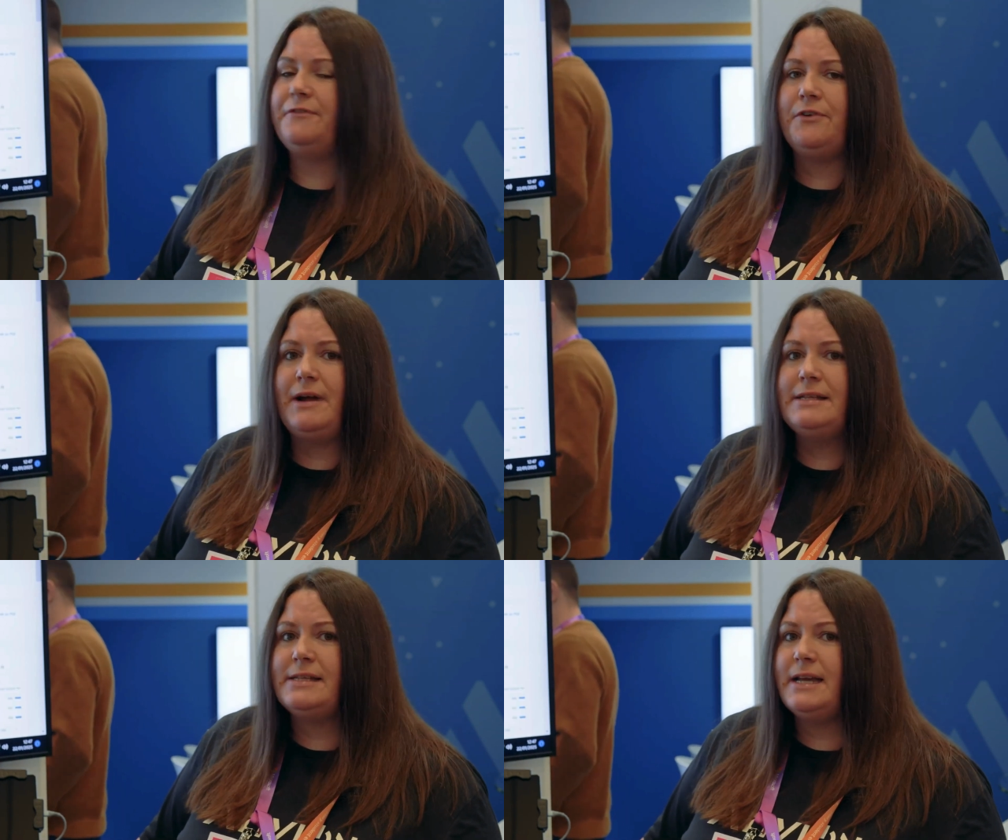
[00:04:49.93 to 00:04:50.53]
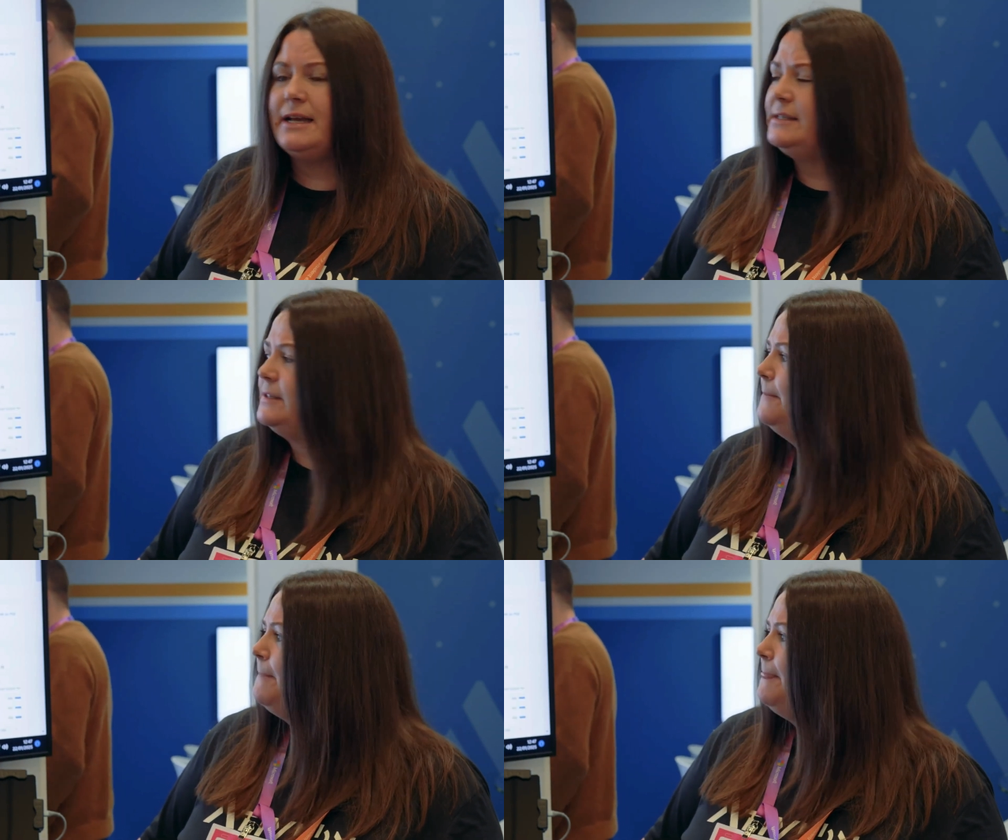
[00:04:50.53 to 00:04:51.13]

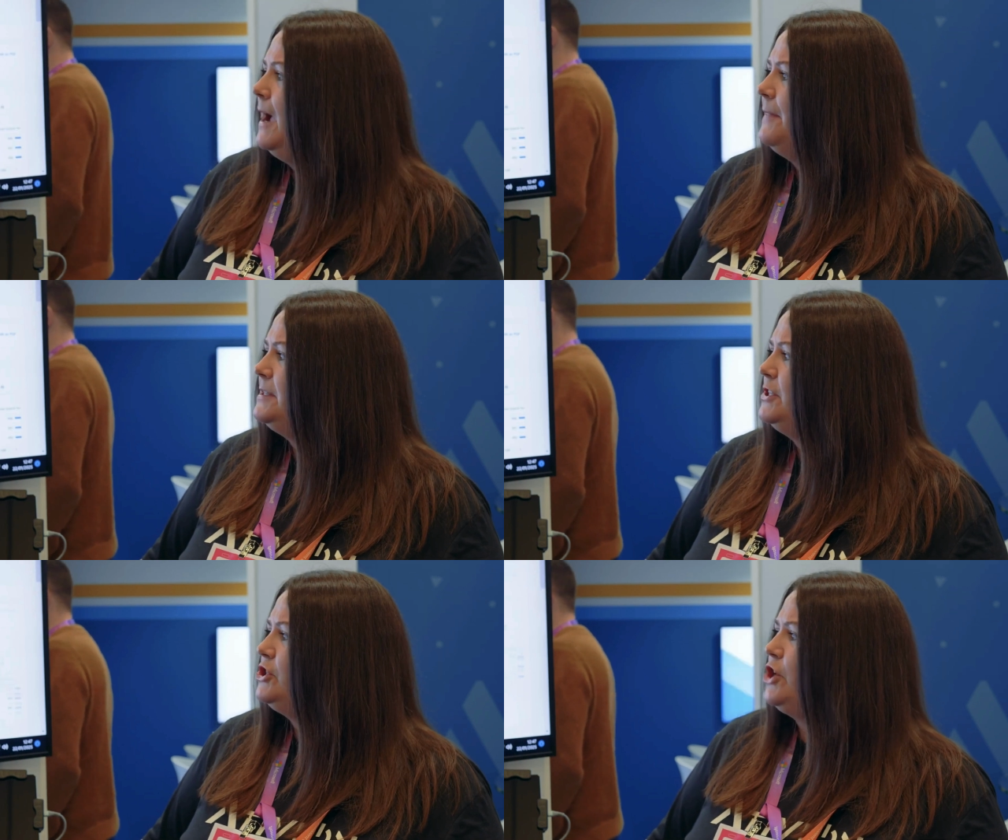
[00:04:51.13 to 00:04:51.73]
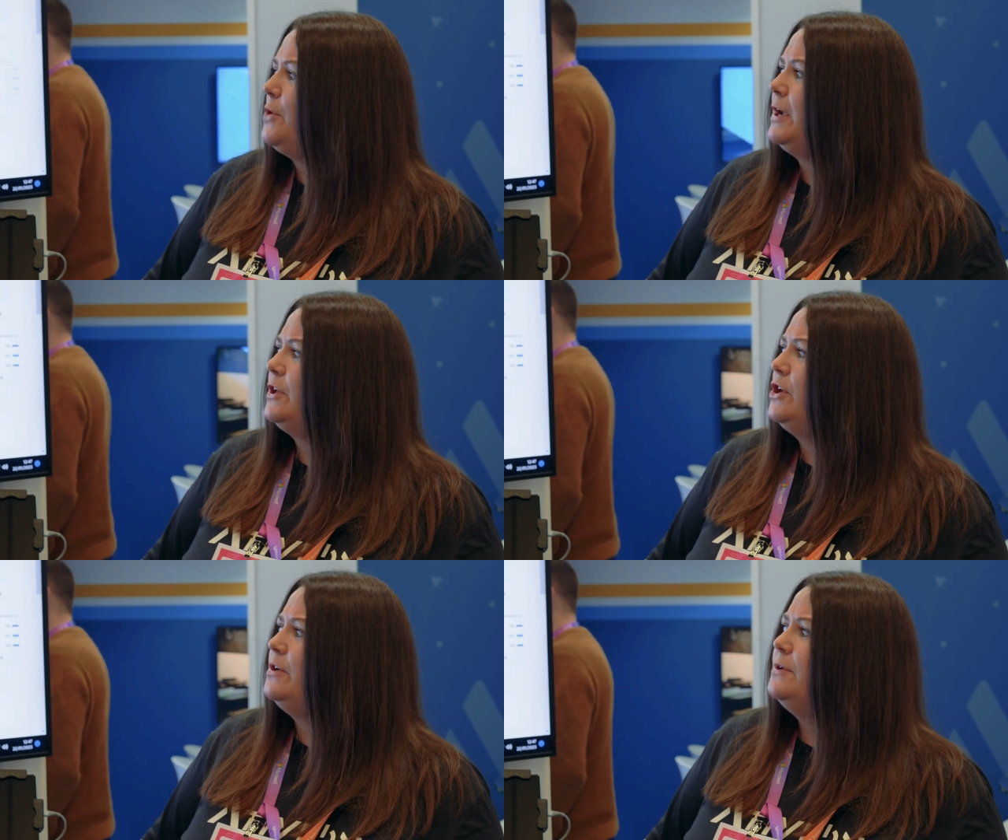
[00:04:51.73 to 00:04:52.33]
forensics, and this is
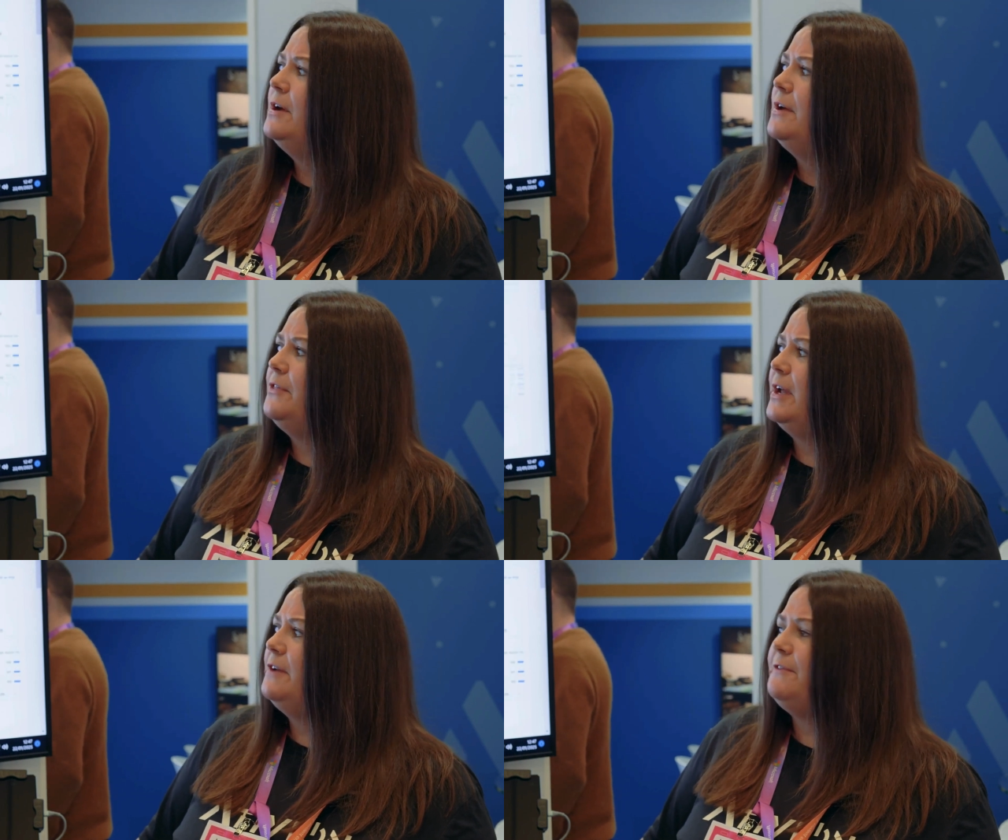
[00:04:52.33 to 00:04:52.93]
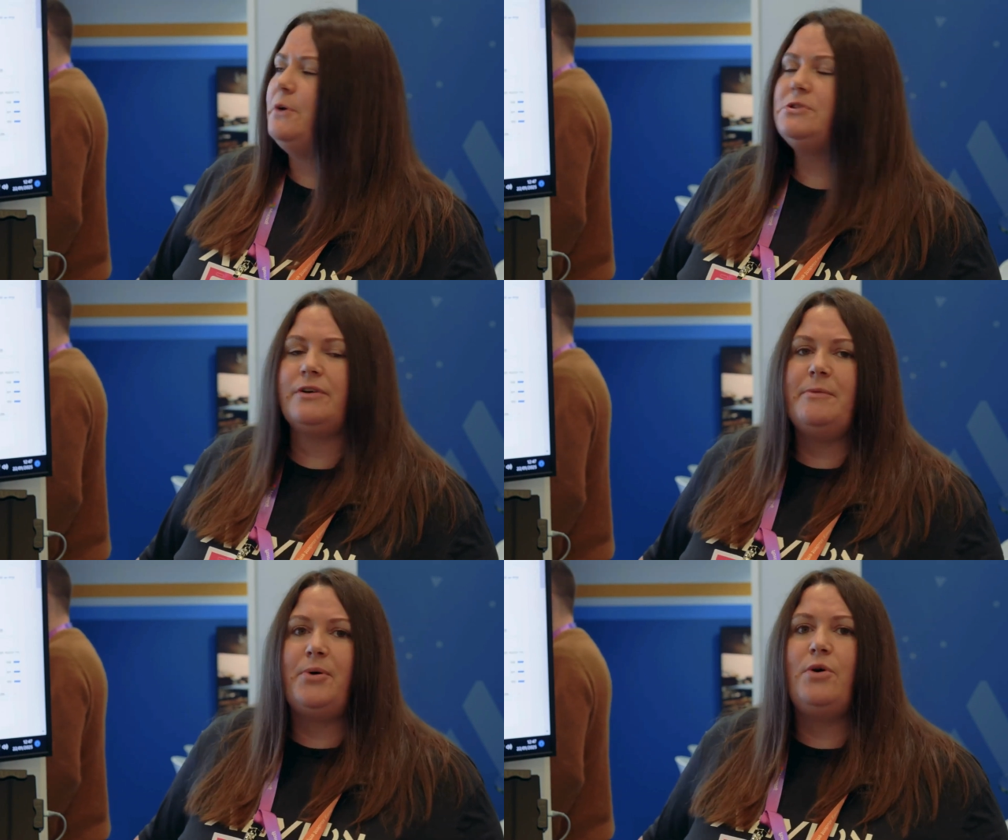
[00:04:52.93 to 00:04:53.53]
showing you the
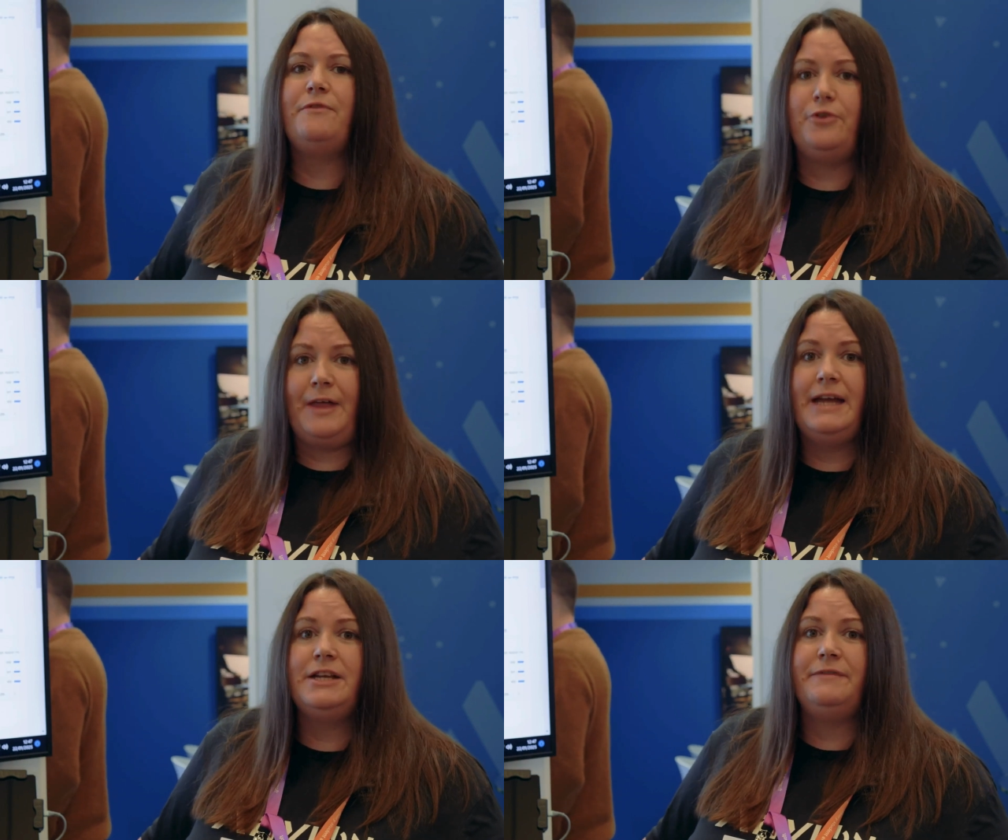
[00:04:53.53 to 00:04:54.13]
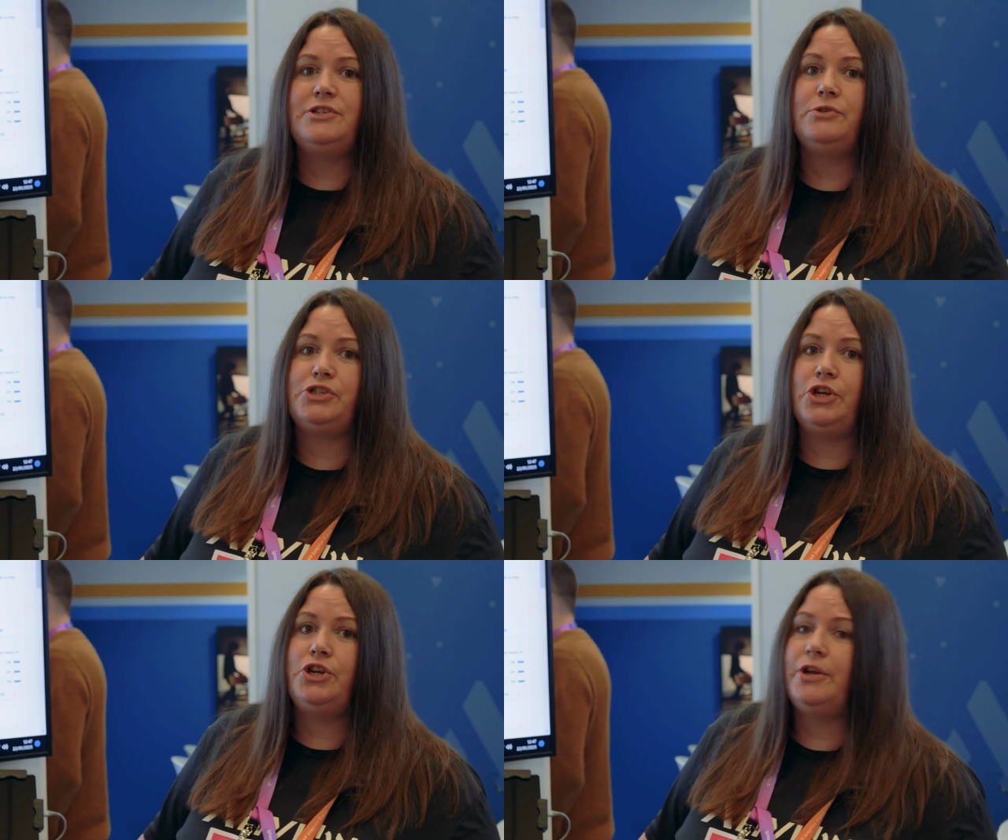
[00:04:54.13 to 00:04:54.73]
filtering report for that individual
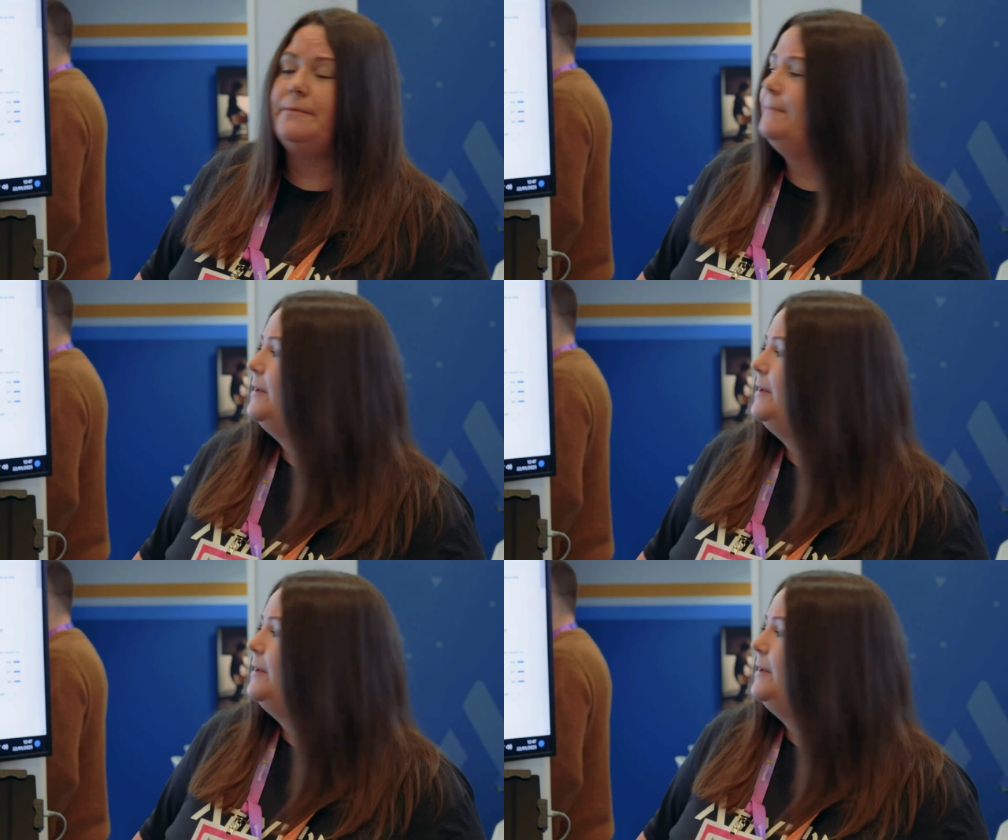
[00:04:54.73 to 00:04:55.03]
student.